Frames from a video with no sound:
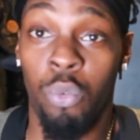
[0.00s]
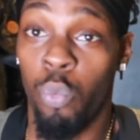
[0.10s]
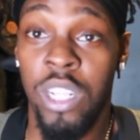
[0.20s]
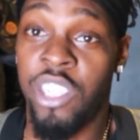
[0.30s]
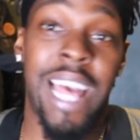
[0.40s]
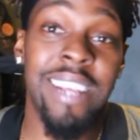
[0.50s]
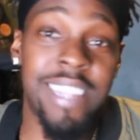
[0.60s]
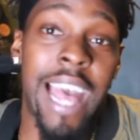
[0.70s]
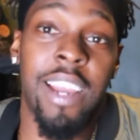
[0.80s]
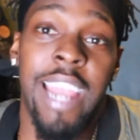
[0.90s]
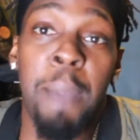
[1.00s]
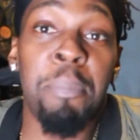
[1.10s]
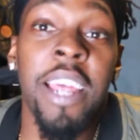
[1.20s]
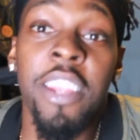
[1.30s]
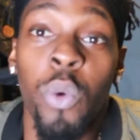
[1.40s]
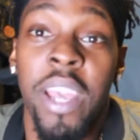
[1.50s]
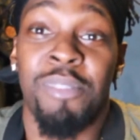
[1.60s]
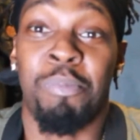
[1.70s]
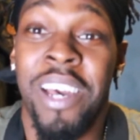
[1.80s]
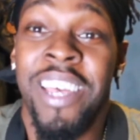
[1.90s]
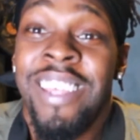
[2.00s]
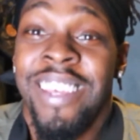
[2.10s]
which that's not gonna happen anyways, but